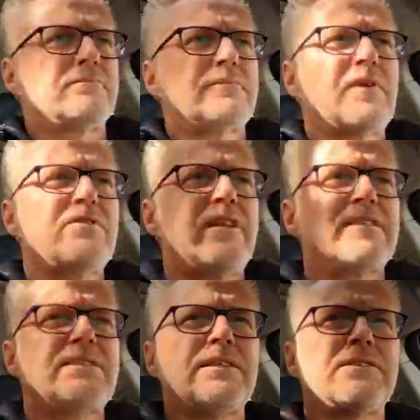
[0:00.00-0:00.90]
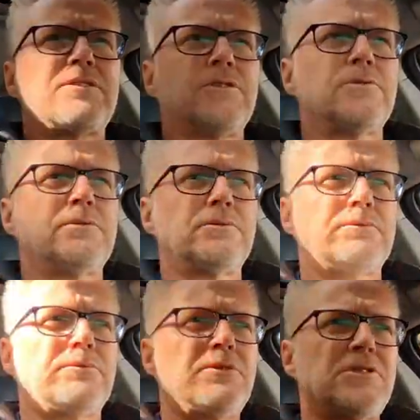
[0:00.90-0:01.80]
Just let it sit in 2.
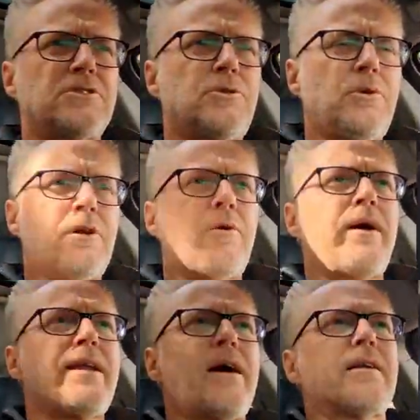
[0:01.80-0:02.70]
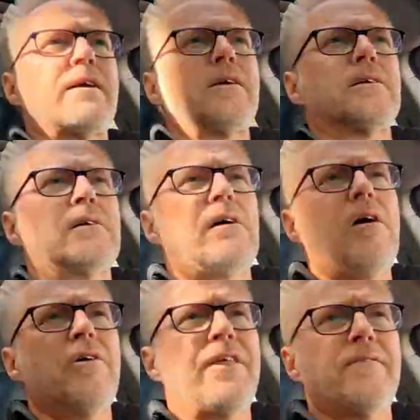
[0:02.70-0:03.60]
Just tool our way down here.
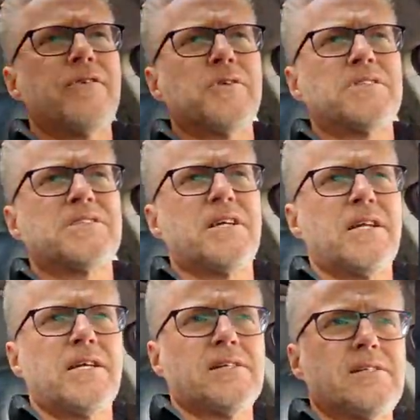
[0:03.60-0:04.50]
Oh, that view is stunning.